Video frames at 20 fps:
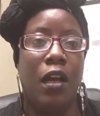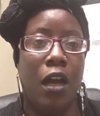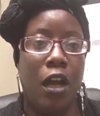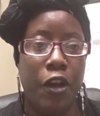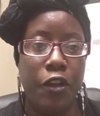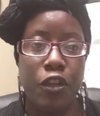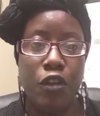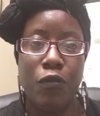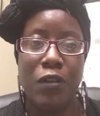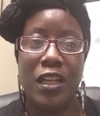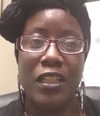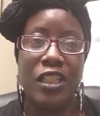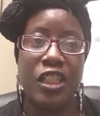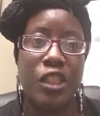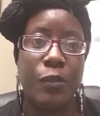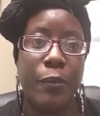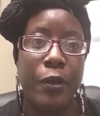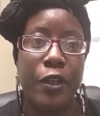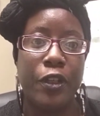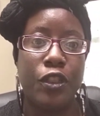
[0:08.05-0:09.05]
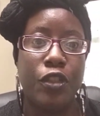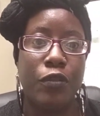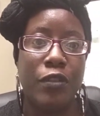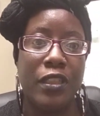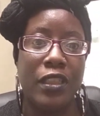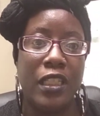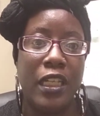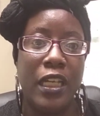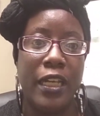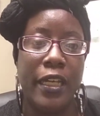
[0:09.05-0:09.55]
Are you under spiritual
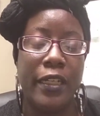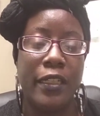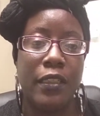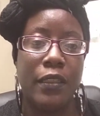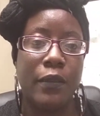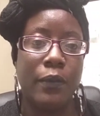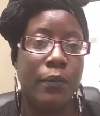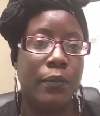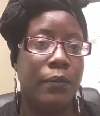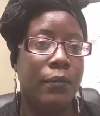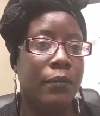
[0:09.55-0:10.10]
attack?